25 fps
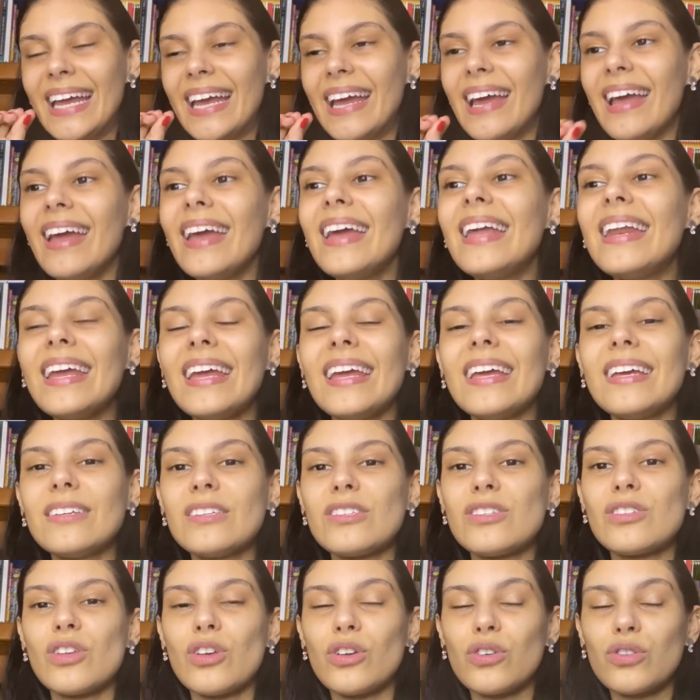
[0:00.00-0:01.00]
it
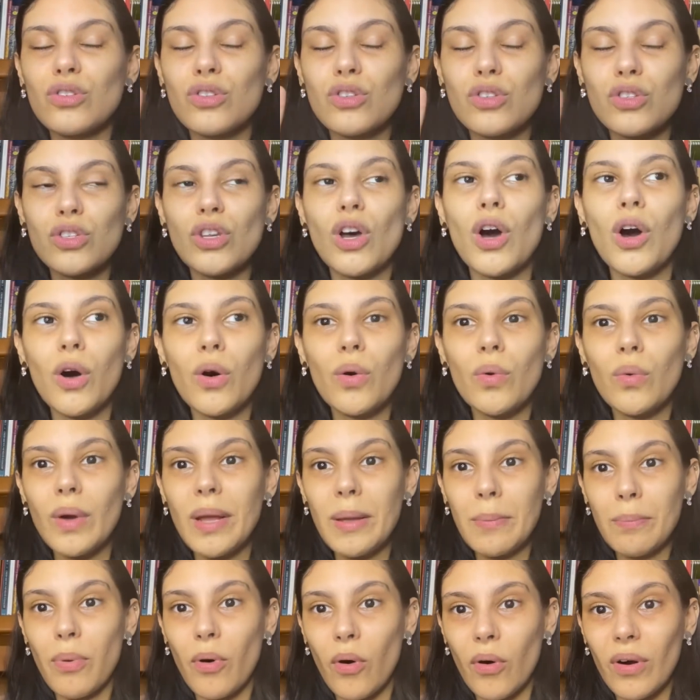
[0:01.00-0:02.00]
is so
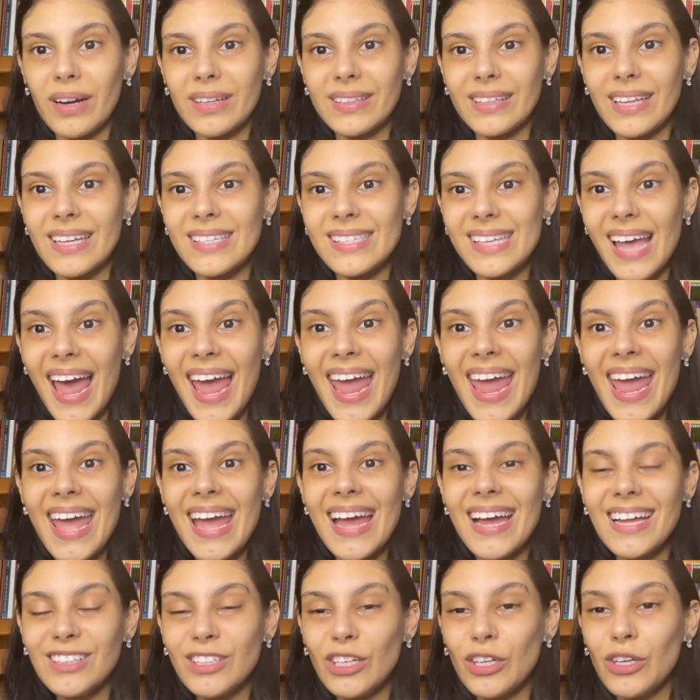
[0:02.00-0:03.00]
important,
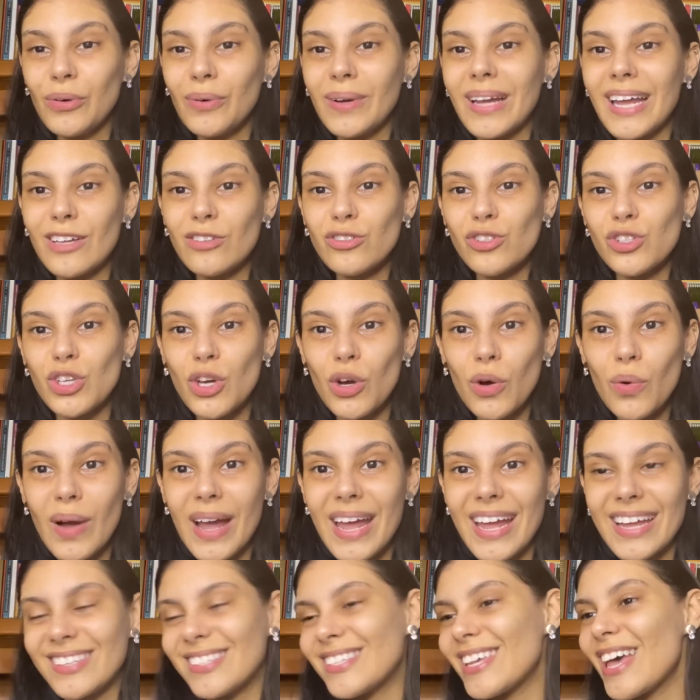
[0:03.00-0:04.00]
and you can do
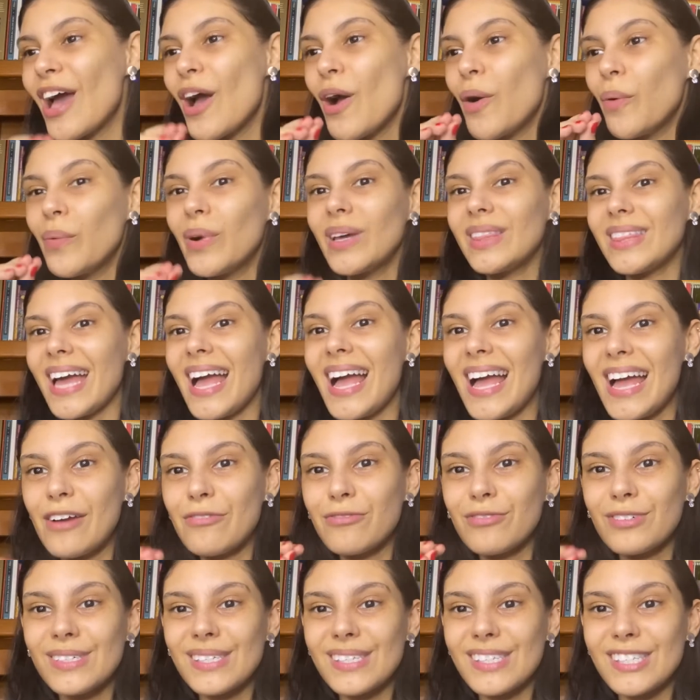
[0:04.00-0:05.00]
it with
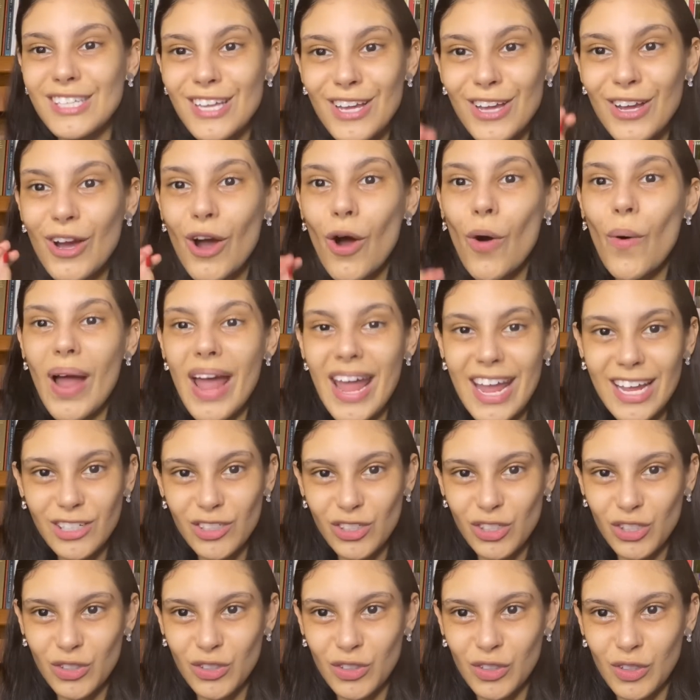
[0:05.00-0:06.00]
every single
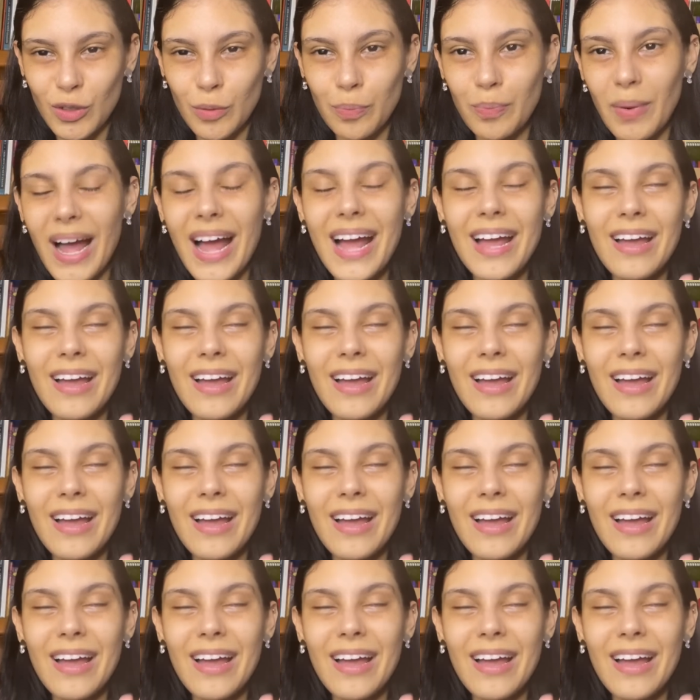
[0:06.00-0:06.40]
age group.